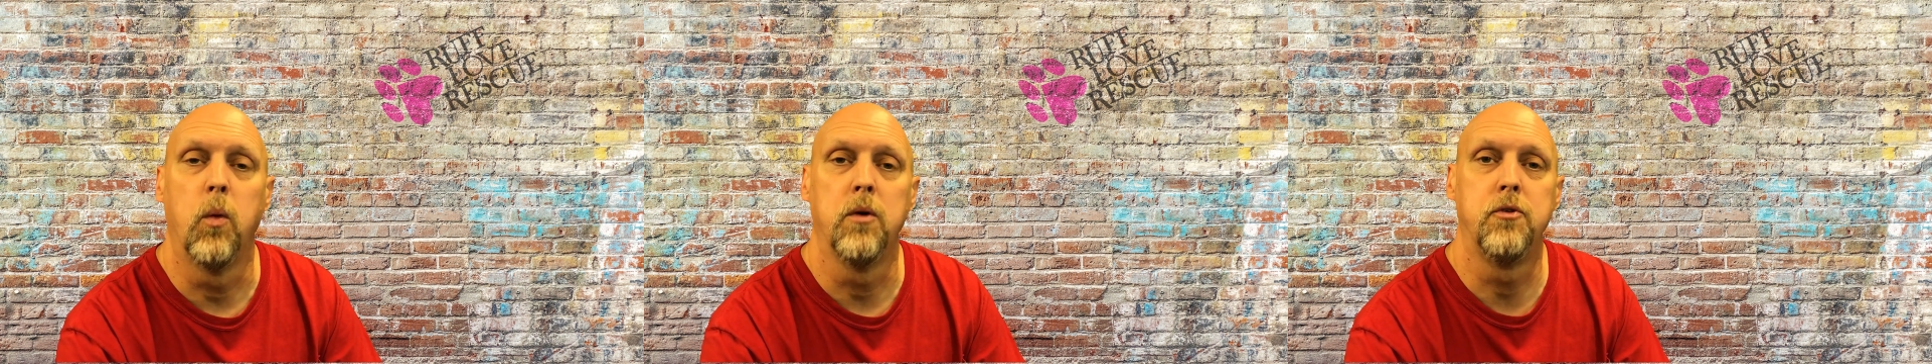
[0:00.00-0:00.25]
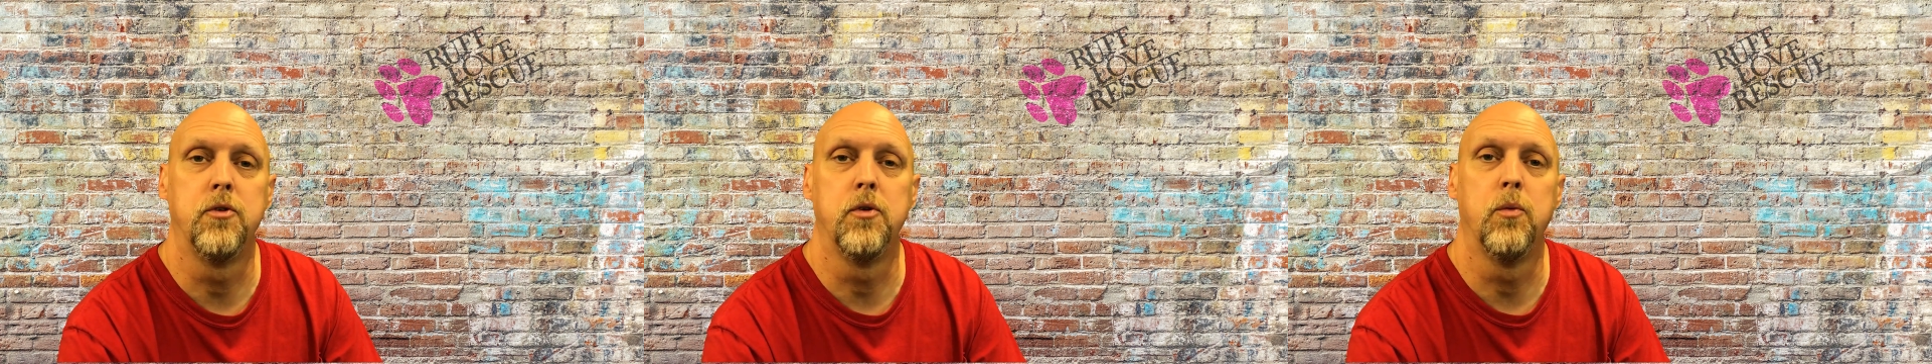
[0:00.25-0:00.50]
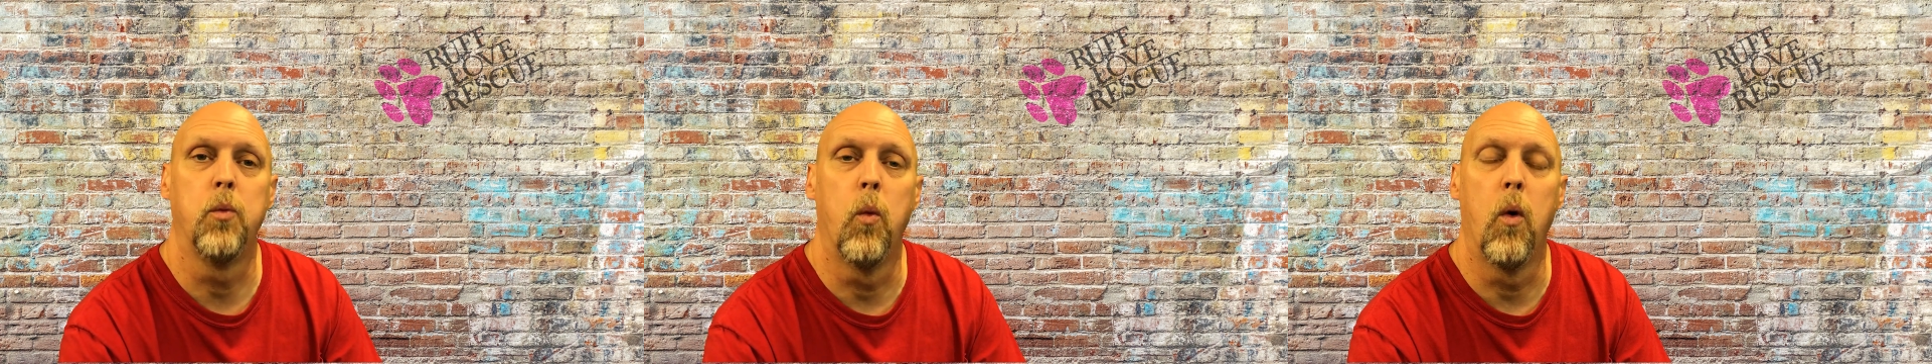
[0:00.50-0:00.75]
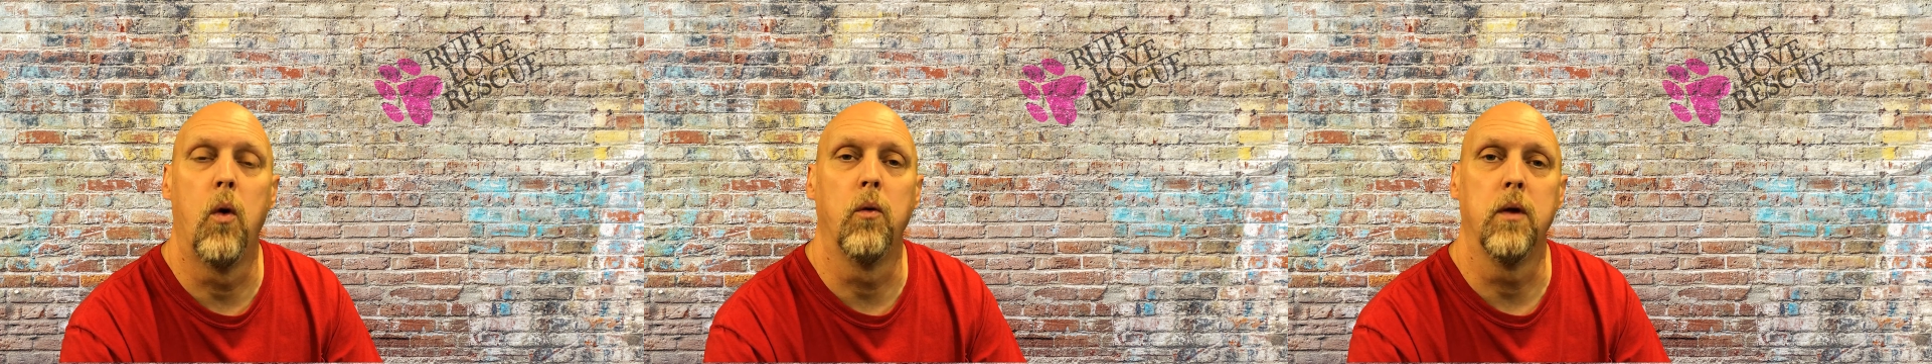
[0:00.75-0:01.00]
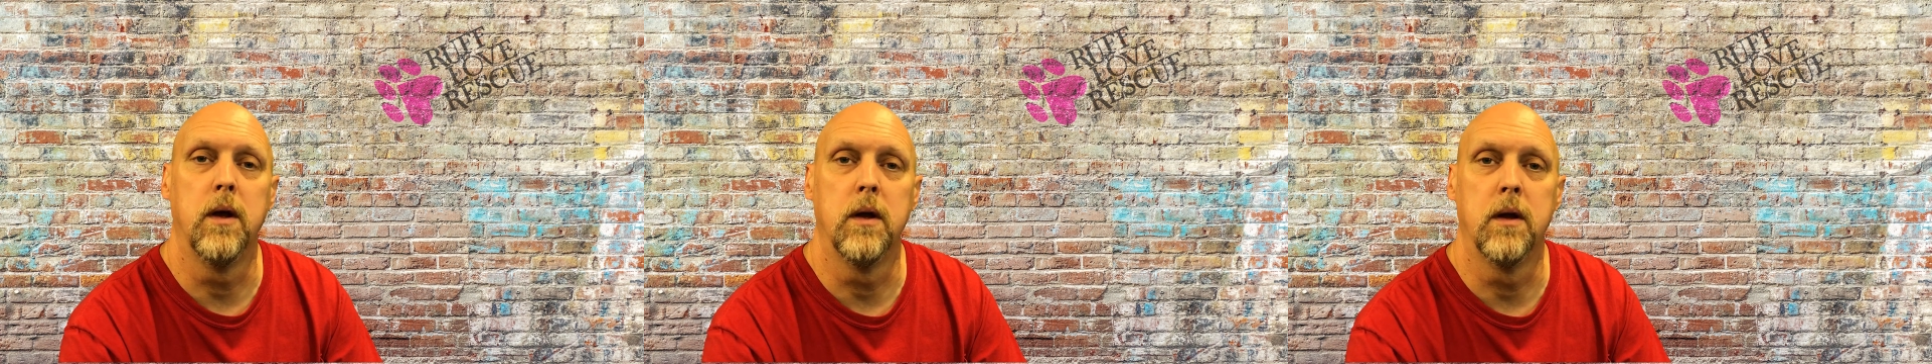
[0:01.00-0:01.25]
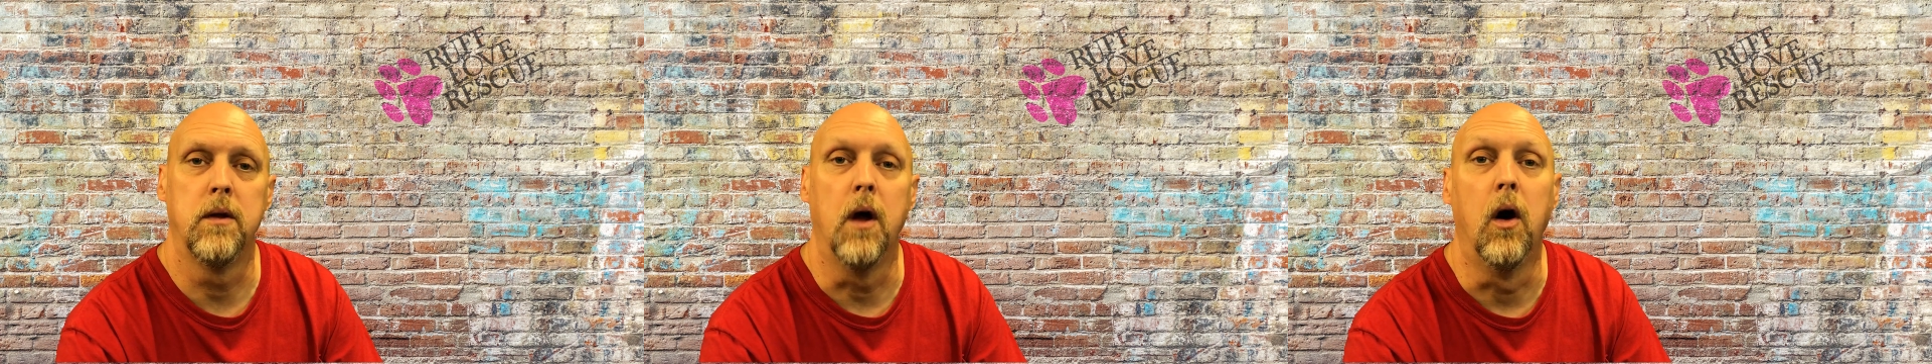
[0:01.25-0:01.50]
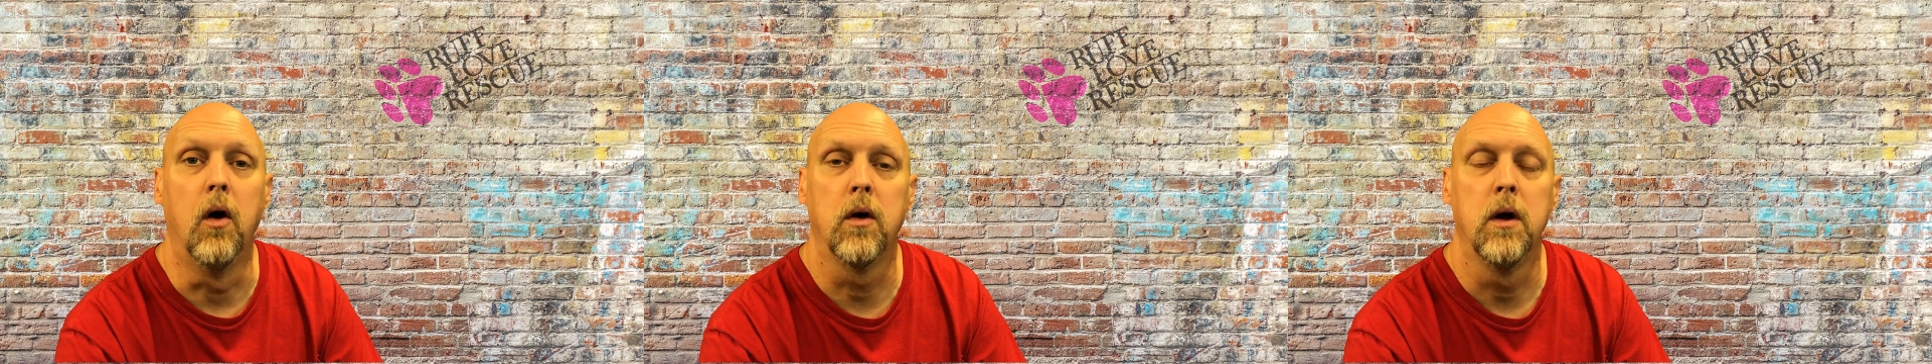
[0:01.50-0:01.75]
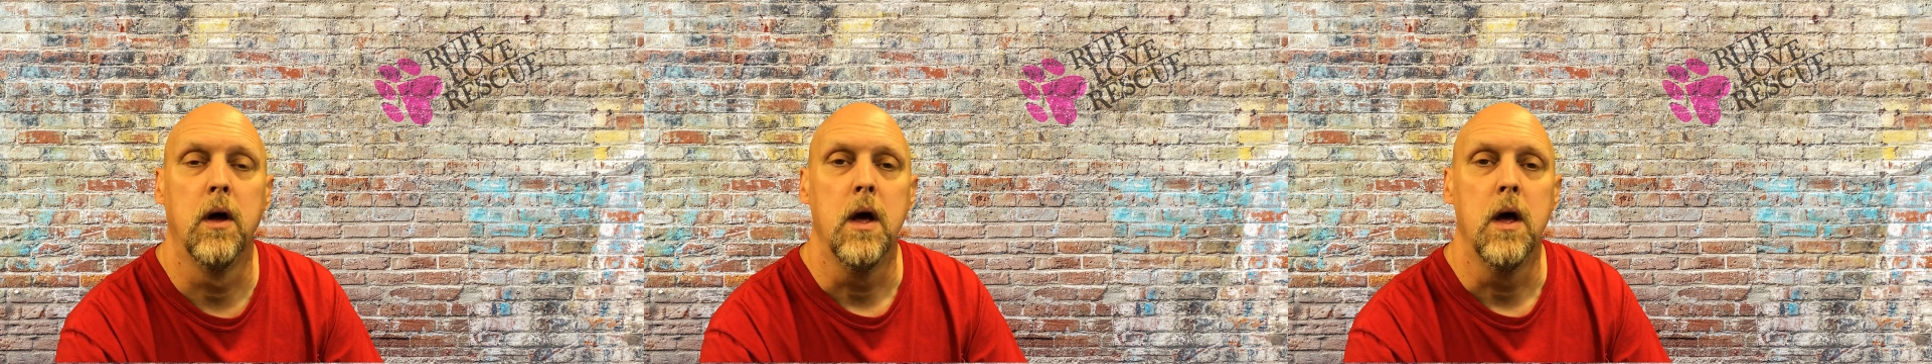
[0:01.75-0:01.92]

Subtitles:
what you want in a dog.